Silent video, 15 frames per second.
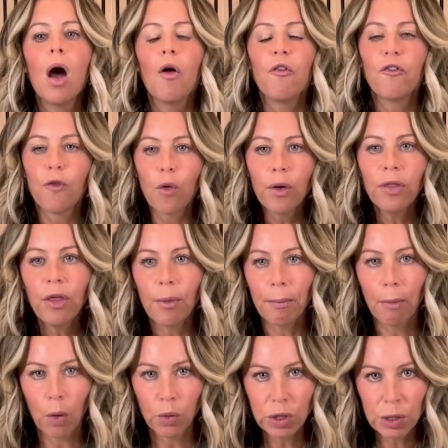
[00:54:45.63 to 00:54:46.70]
For the
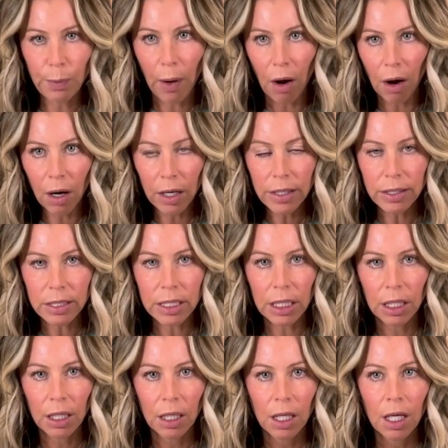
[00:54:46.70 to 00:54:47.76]
most part,
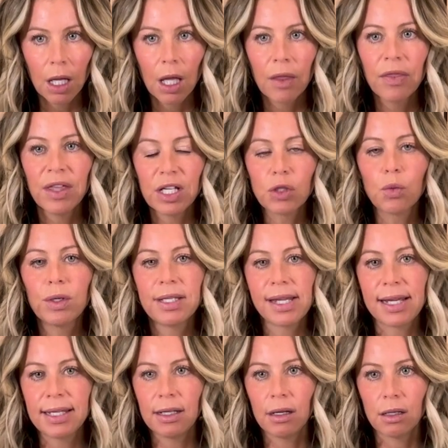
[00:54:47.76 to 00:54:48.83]
this was
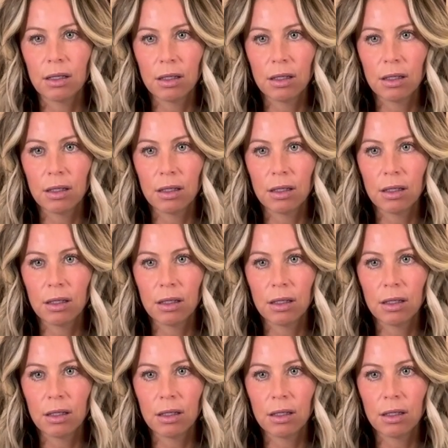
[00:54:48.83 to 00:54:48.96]
a,